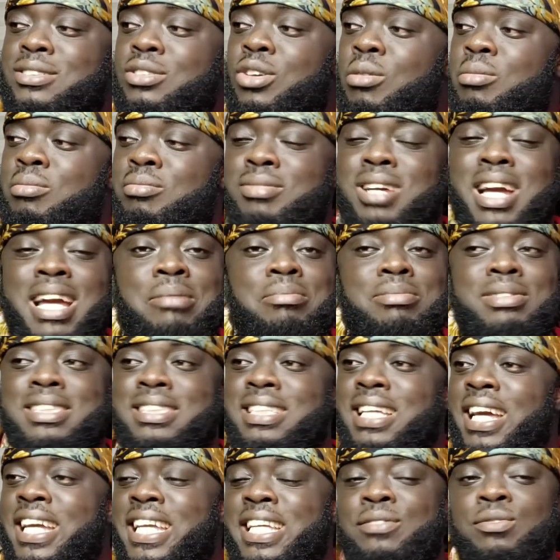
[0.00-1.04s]
some
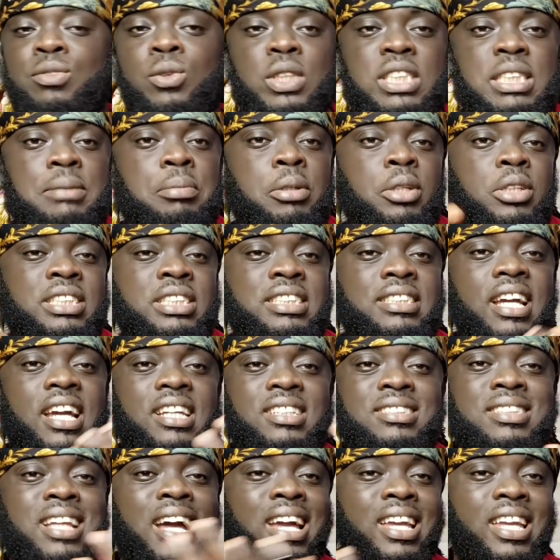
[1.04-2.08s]
MTN evil spirits
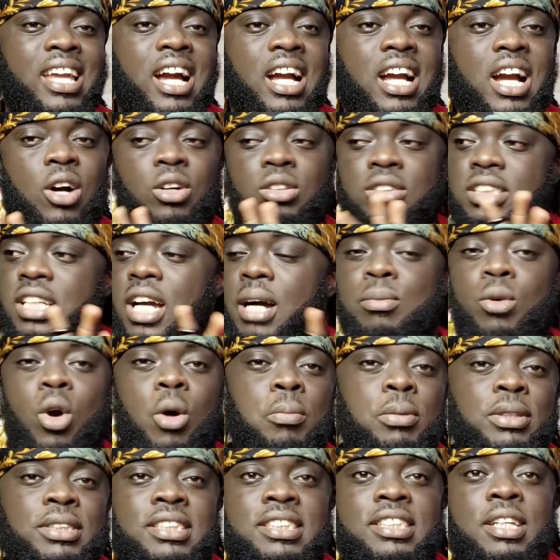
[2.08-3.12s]
enter in account, come
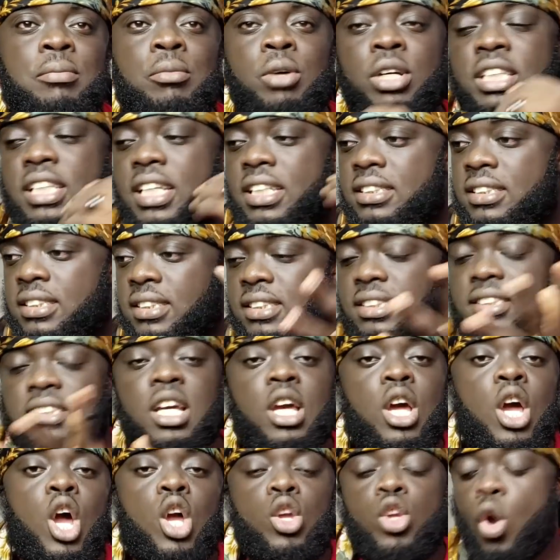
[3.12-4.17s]
commodity the money and things.
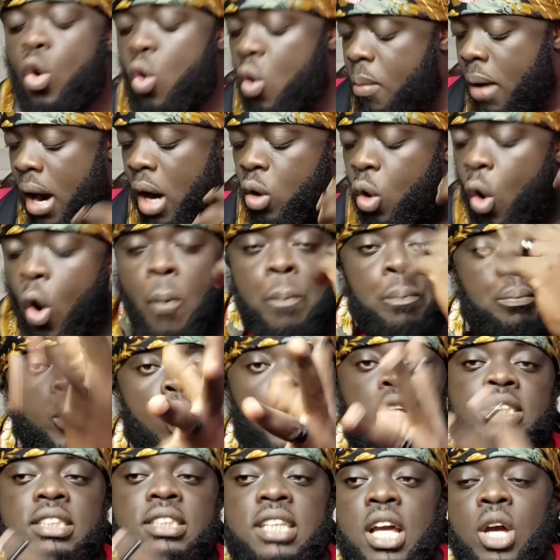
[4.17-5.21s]
Your woman go
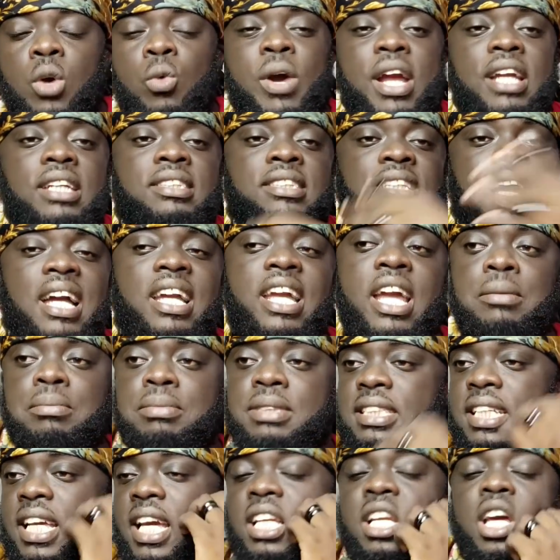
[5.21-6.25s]
post, wait, tag
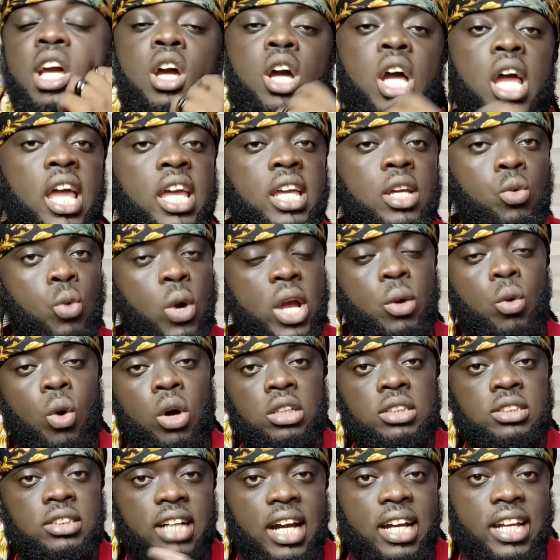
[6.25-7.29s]
MTN. Hey, wait, you
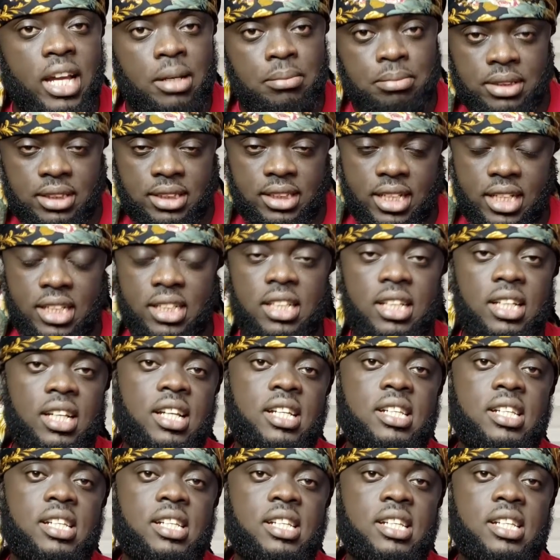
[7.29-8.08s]
won't drag MTN.